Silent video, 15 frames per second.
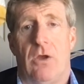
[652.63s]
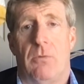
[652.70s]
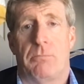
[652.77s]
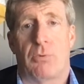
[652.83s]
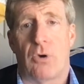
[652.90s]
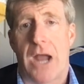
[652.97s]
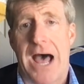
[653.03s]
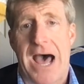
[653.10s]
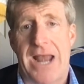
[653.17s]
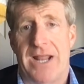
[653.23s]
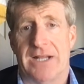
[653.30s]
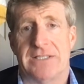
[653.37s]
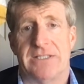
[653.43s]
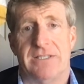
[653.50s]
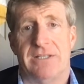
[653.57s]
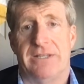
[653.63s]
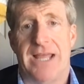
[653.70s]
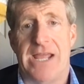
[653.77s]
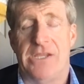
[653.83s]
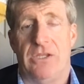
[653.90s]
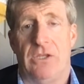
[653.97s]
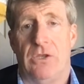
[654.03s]
product
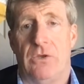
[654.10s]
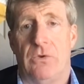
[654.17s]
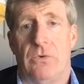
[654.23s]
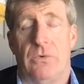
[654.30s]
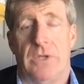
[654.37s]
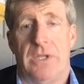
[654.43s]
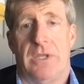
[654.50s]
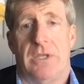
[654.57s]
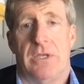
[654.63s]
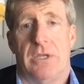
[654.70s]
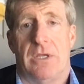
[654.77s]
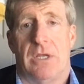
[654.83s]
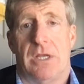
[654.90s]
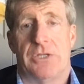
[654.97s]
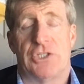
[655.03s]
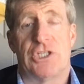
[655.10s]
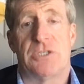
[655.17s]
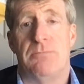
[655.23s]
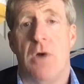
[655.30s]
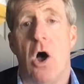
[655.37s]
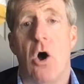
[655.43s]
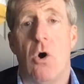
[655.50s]
that you
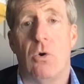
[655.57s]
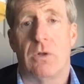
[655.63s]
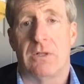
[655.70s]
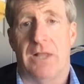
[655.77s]
smoke